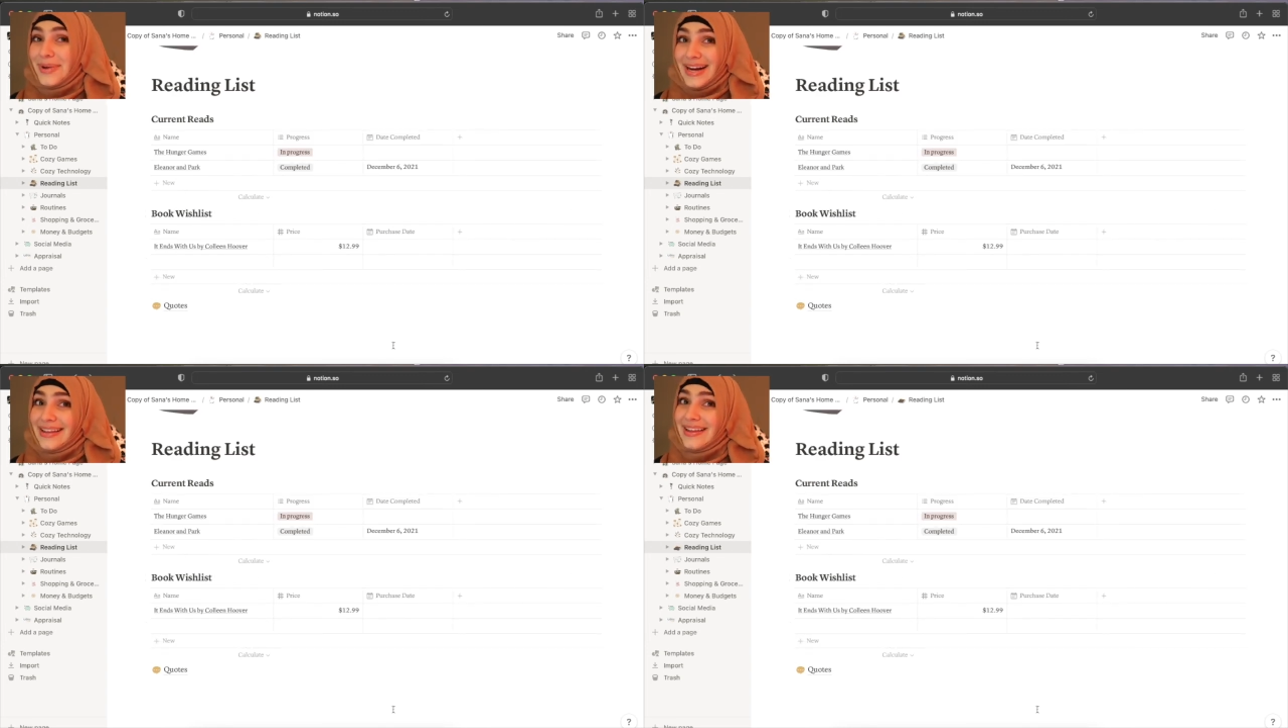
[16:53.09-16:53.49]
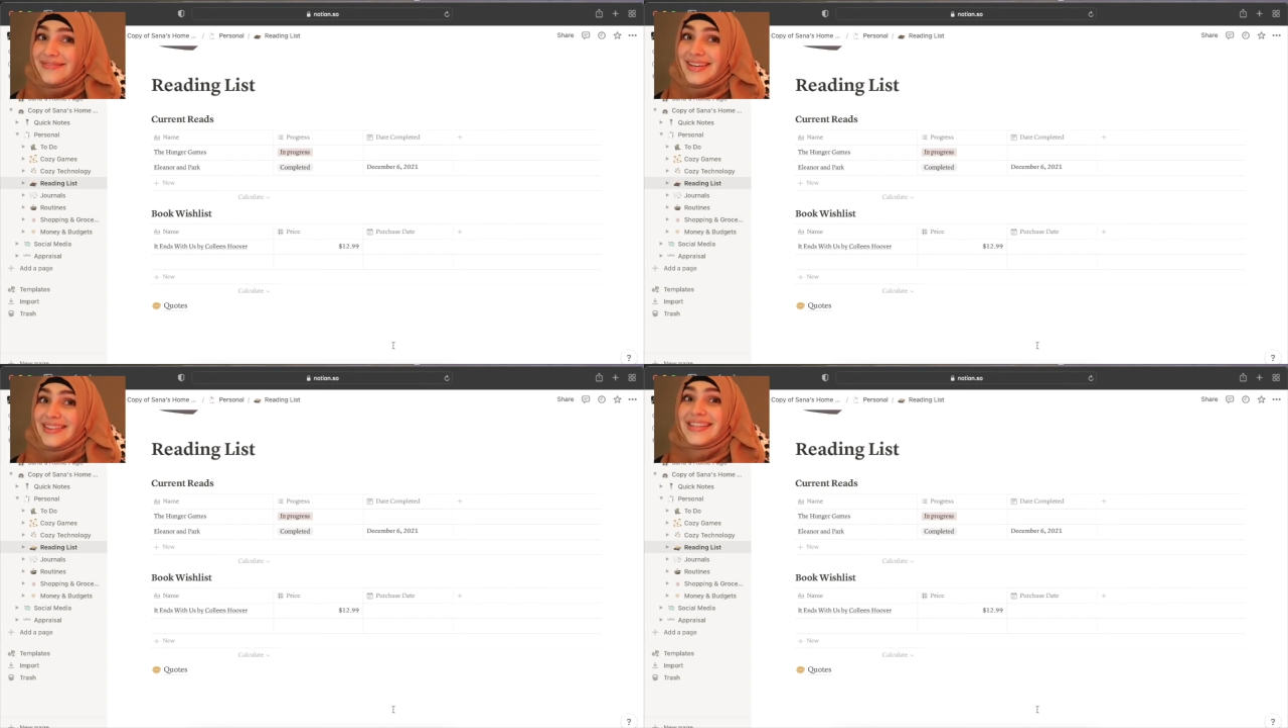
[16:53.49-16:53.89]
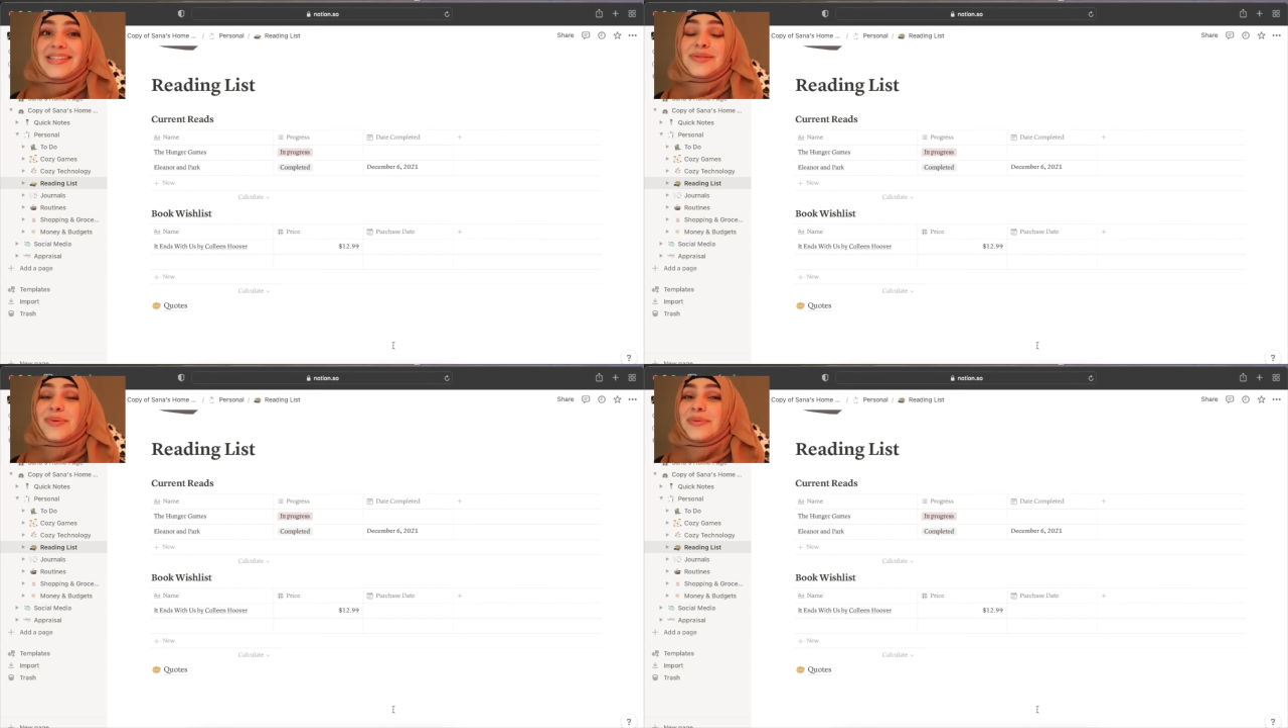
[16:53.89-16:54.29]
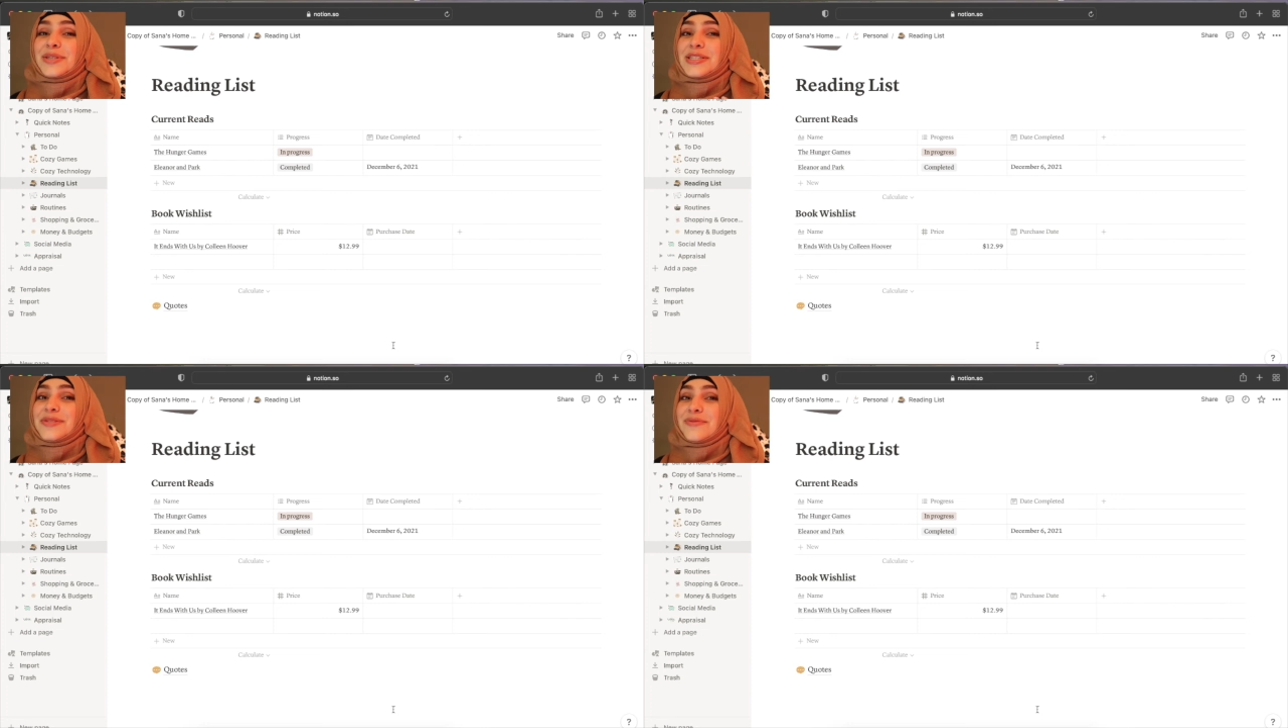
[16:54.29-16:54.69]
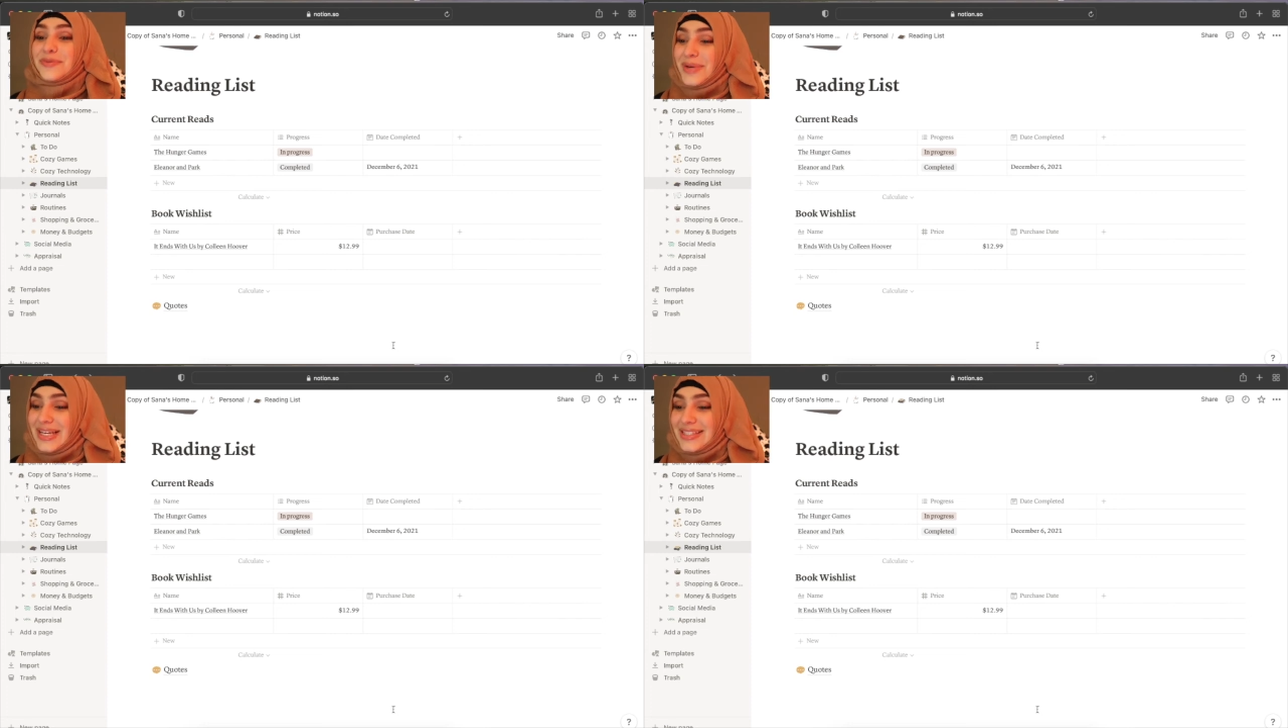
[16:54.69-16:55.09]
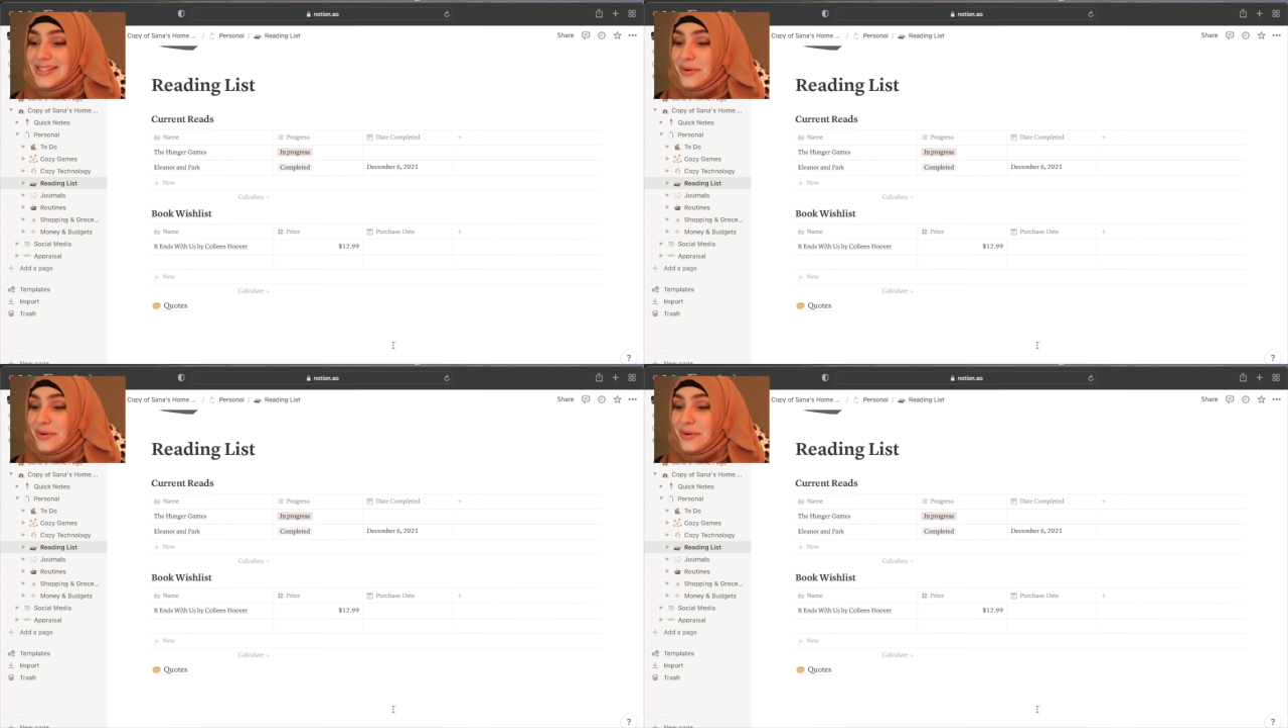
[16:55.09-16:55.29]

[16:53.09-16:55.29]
but I love it. This is what works for me.